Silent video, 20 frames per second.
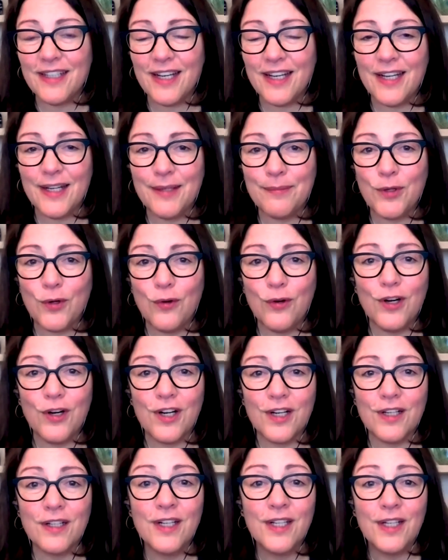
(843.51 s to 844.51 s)
um,
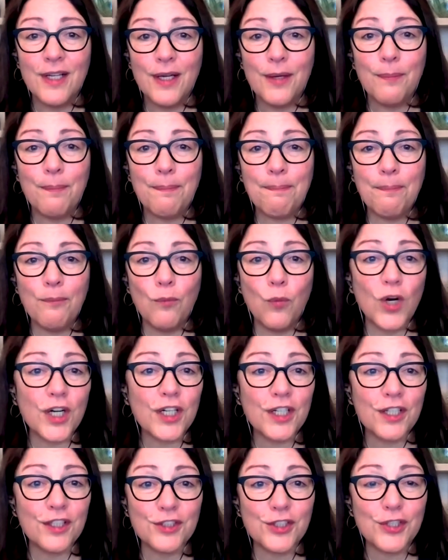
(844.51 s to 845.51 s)
or
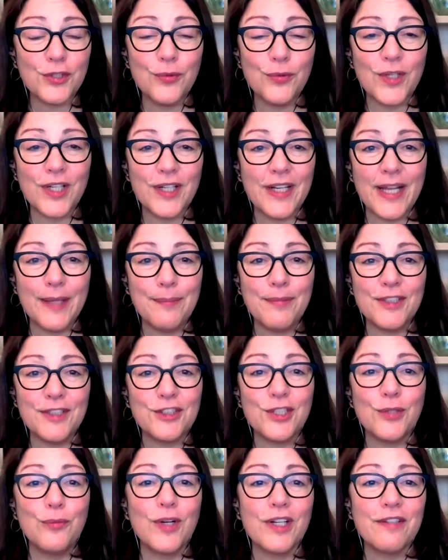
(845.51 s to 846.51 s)
workers who weren't able
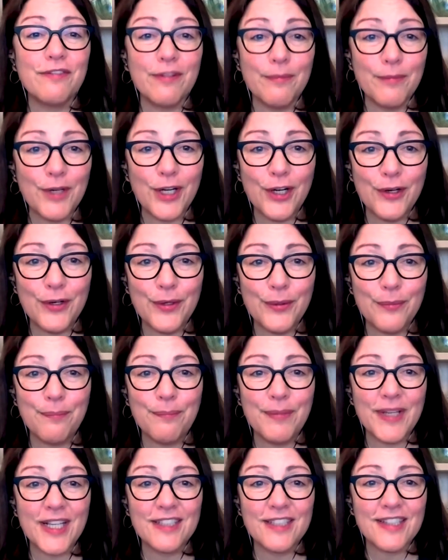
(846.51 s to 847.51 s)
to work from home
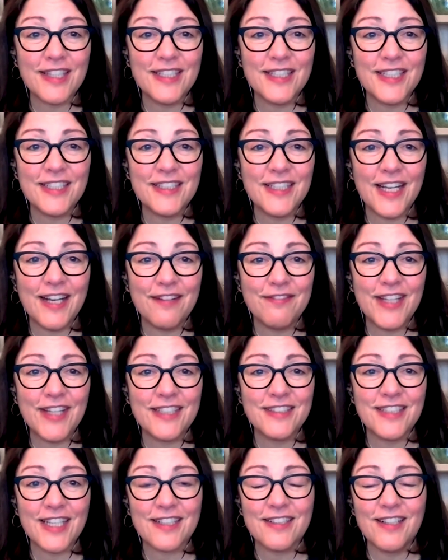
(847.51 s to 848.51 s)
because they didn't have
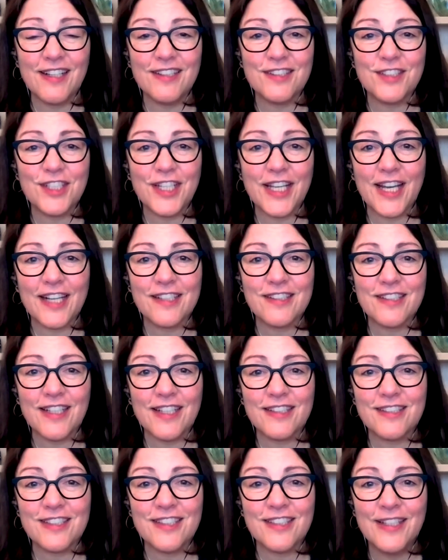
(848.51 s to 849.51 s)
that technology
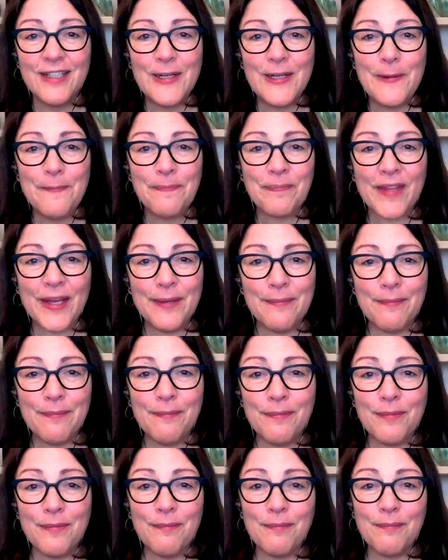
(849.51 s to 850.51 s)
access.
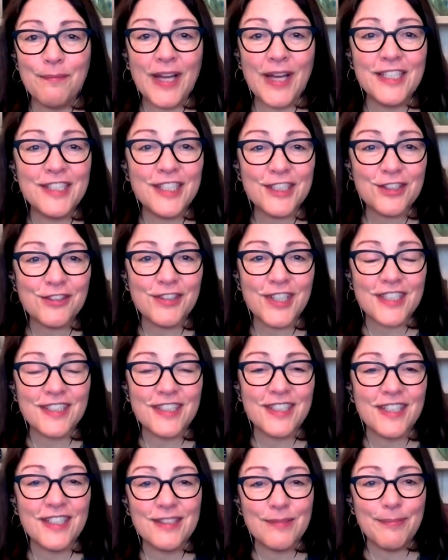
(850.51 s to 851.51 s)
Um, my district
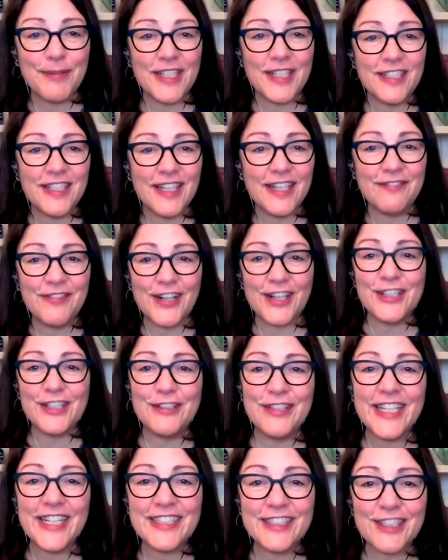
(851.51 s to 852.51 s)
has been a very
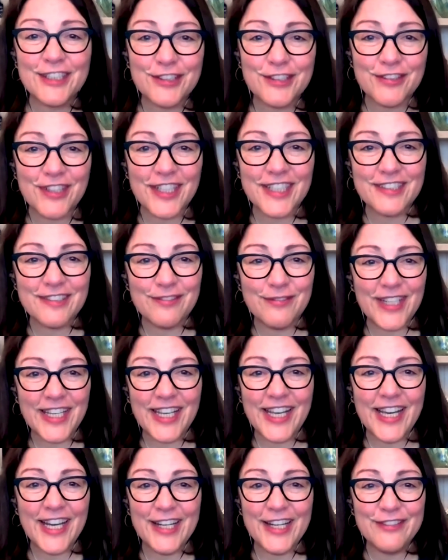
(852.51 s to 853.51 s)
unique district. We
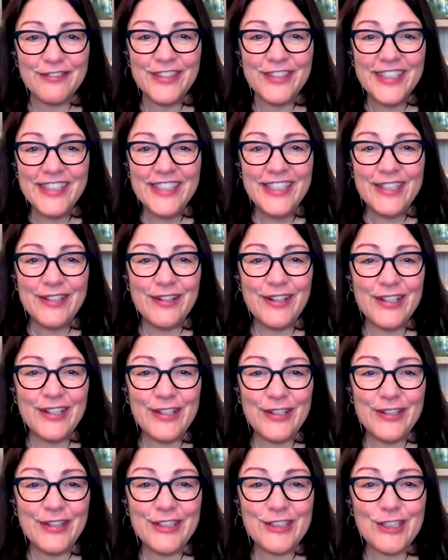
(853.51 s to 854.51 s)
have you
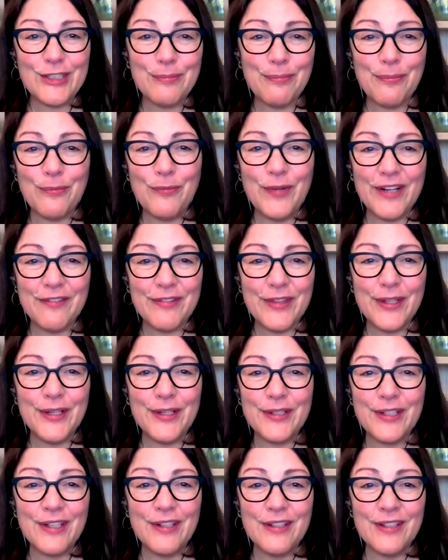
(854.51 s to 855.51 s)
know, this is one of
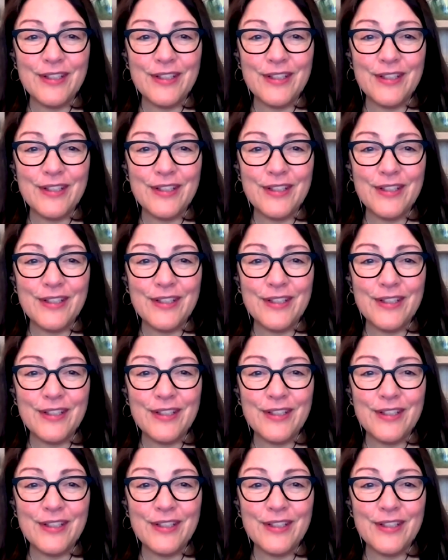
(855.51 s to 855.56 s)
the